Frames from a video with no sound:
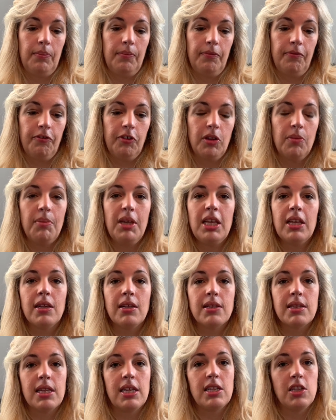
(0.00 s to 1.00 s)
for the
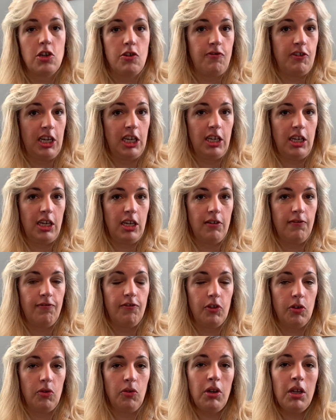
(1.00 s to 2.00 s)
meals, they served Indian
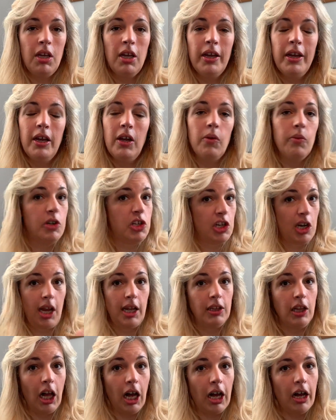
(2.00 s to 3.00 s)
food, which I
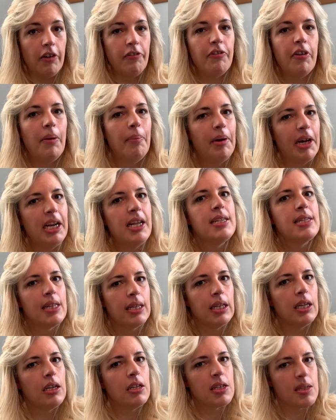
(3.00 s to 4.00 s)
love, but is a
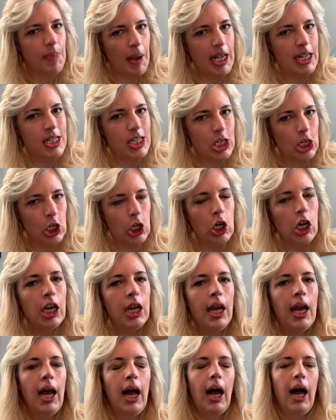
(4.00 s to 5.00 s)
little spicier.
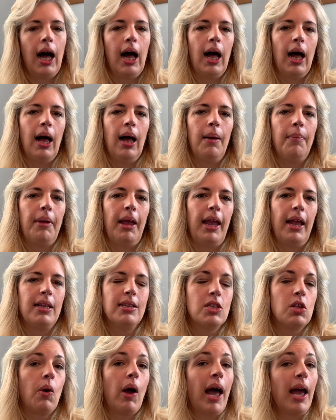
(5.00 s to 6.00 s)
And
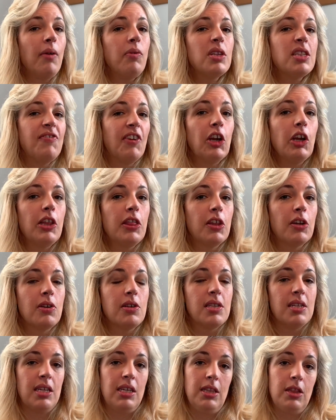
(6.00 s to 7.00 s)
so I was very
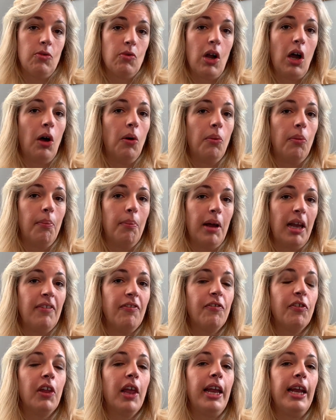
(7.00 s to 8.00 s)
thirsty throughout my
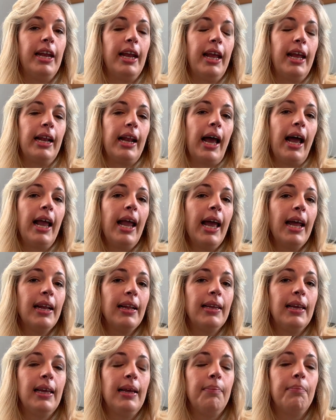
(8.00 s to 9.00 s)
flight, and I had to
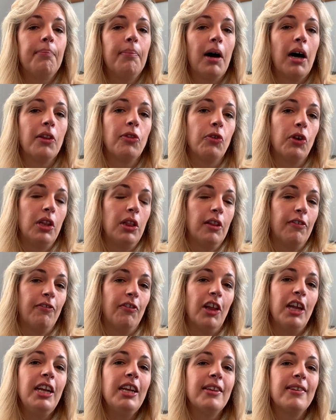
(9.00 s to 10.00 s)
keep bothering the
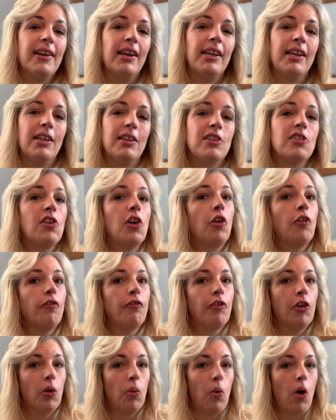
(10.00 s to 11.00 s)
flight attendants
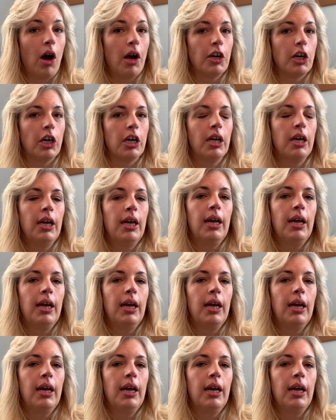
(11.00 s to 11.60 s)
for water.